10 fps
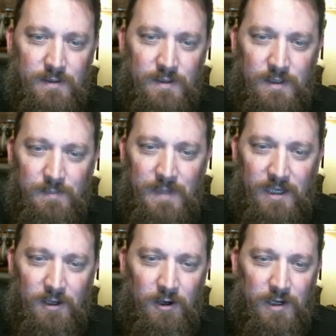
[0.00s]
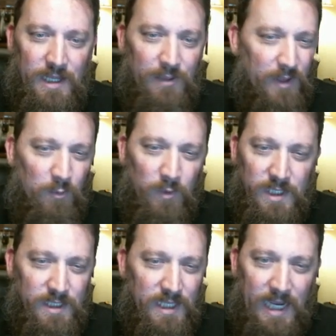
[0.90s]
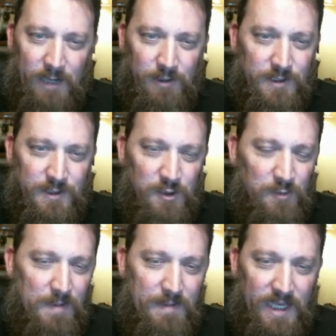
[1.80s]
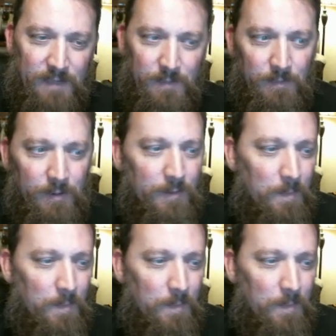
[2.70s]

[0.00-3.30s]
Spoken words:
The Mega Gargant, I think, went into the Aggradons too. Maybe, I can't remember.